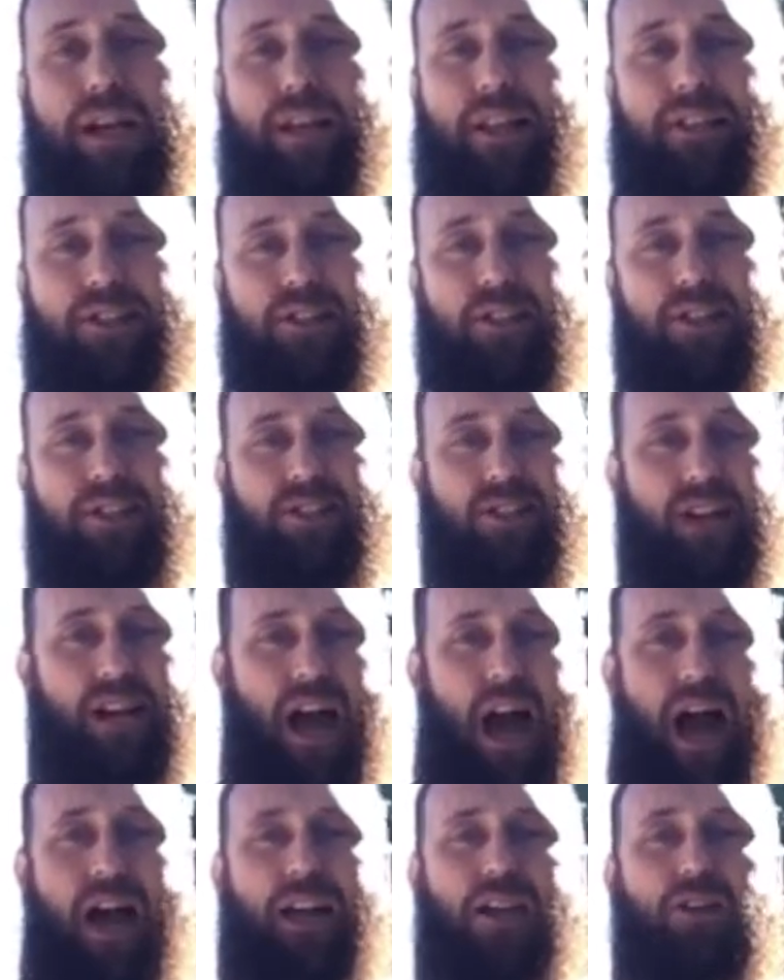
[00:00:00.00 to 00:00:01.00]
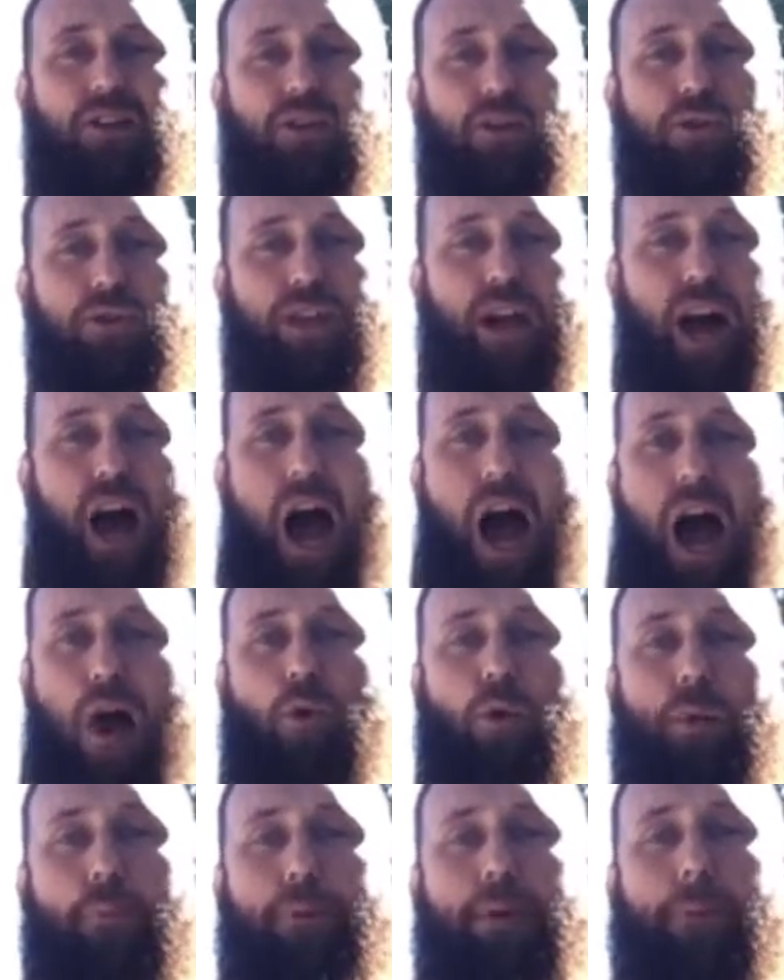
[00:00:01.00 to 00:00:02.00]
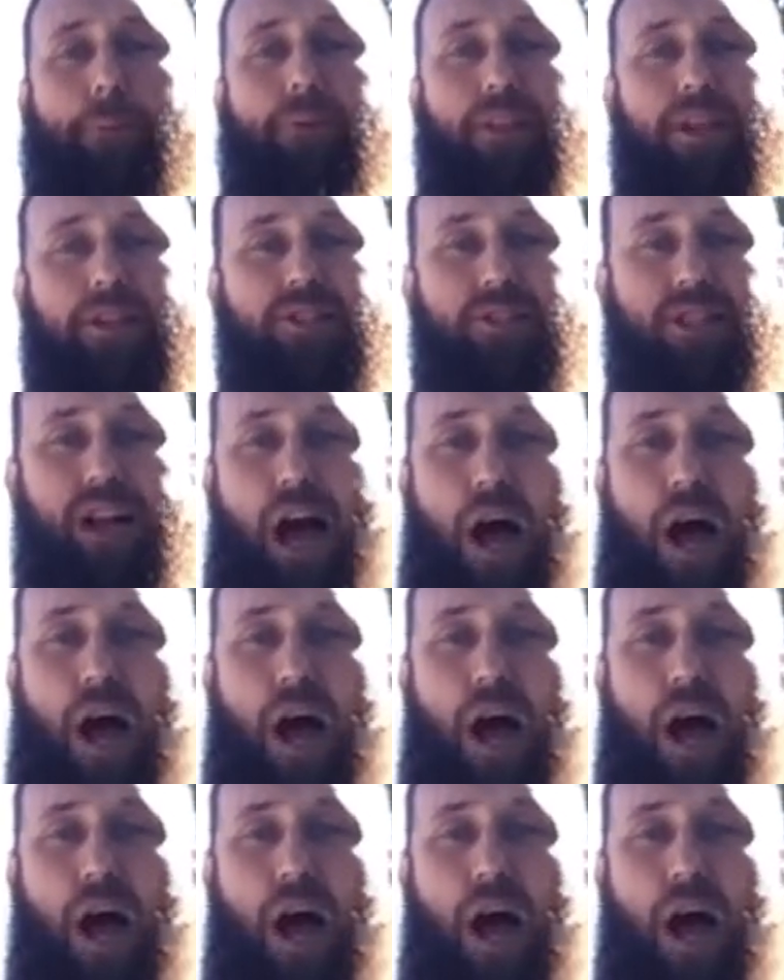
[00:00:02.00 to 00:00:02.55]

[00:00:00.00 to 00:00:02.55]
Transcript: that's going to say, I can do that. I want to be a blessing.